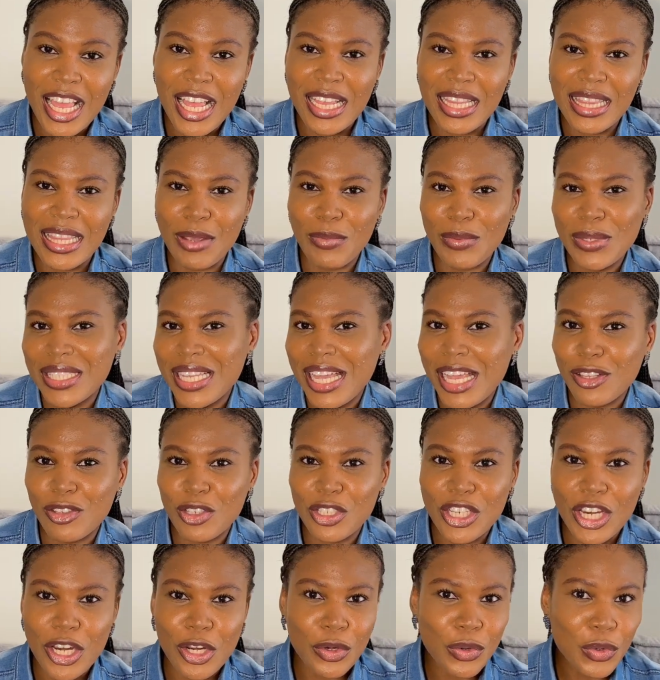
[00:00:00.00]
Then we decided to
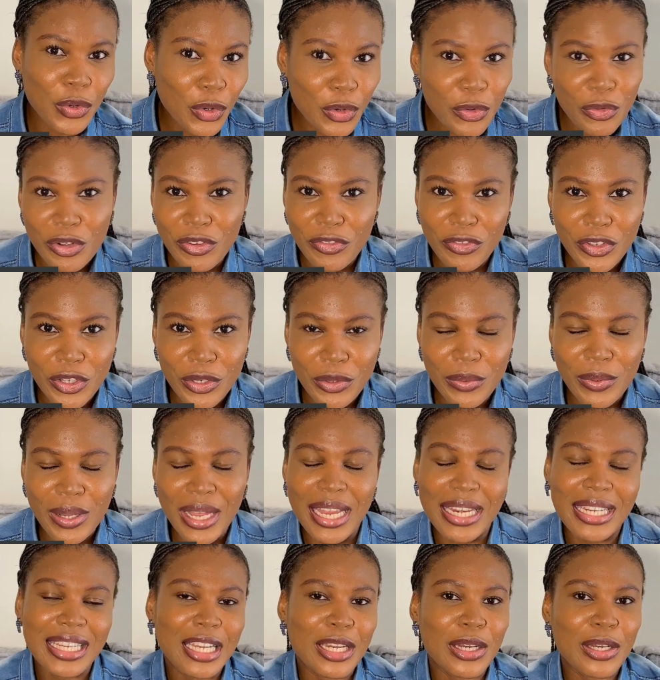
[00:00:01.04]
check Google review,
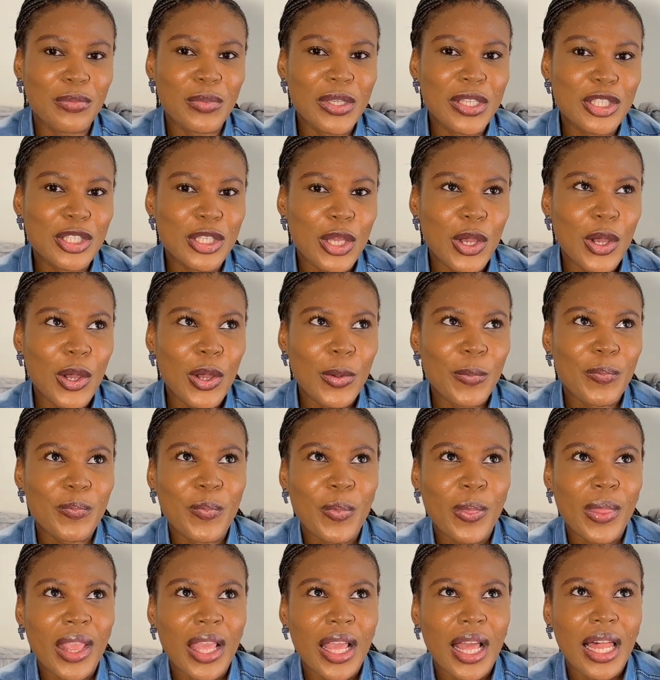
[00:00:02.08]
and then we saw
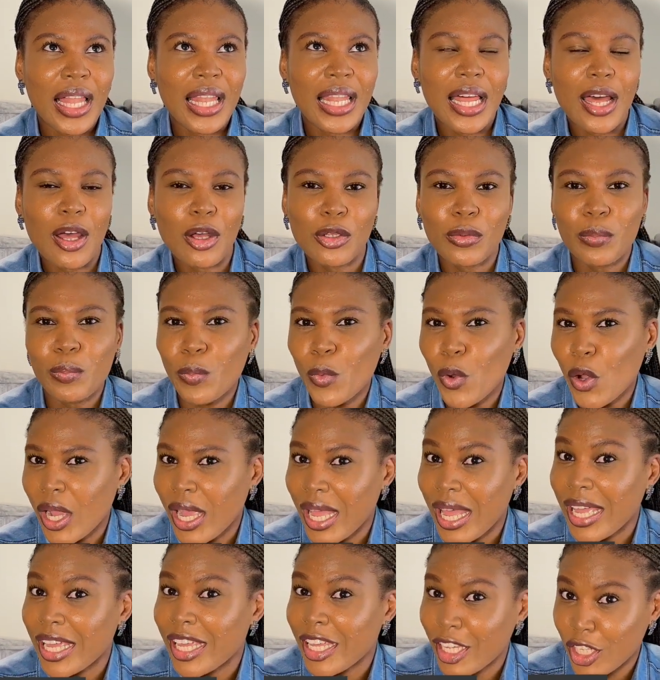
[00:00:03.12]
Cloud
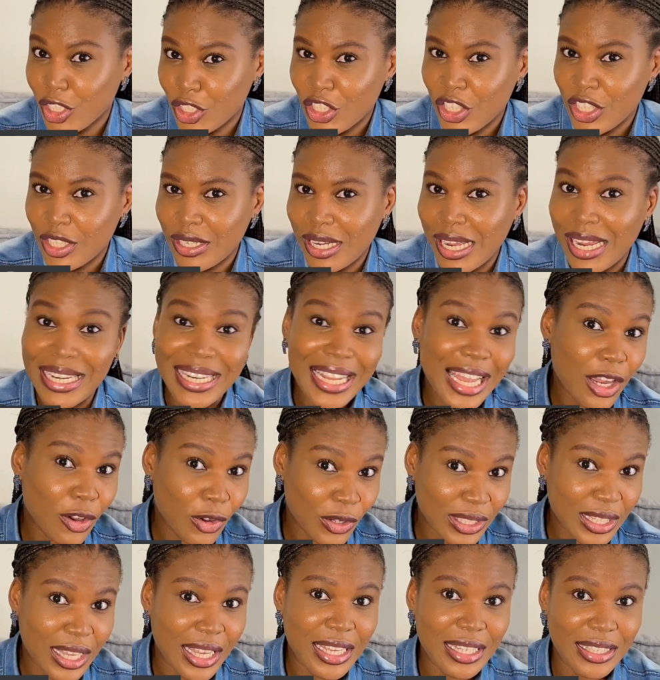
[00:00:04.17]
Mocha Kitchen, and that
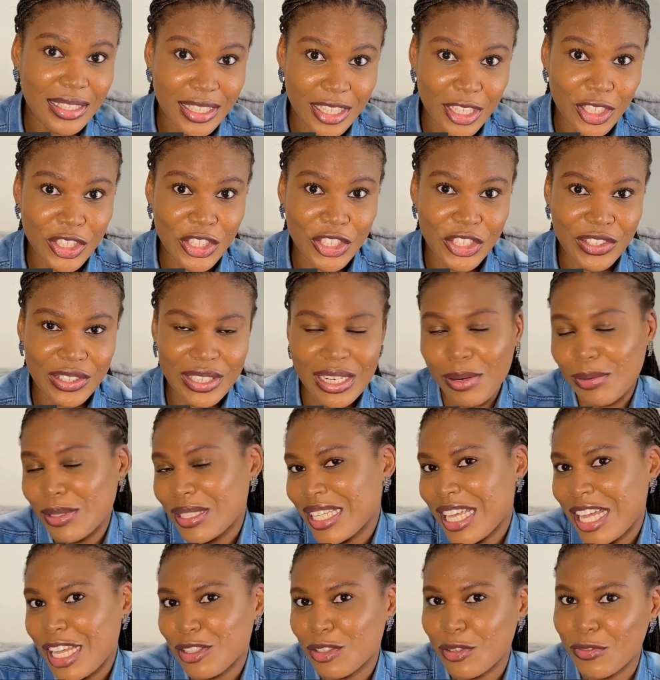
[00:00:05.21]
caught our attention and
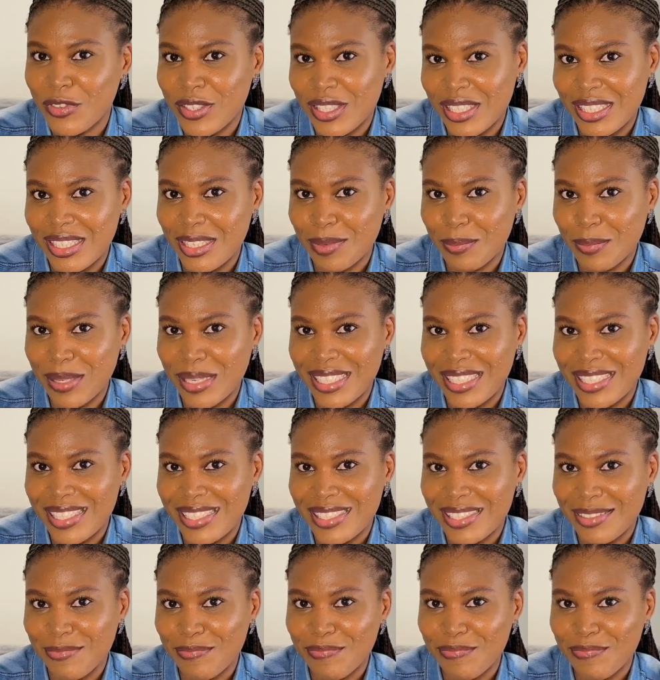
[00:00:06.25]
decided to visit the place.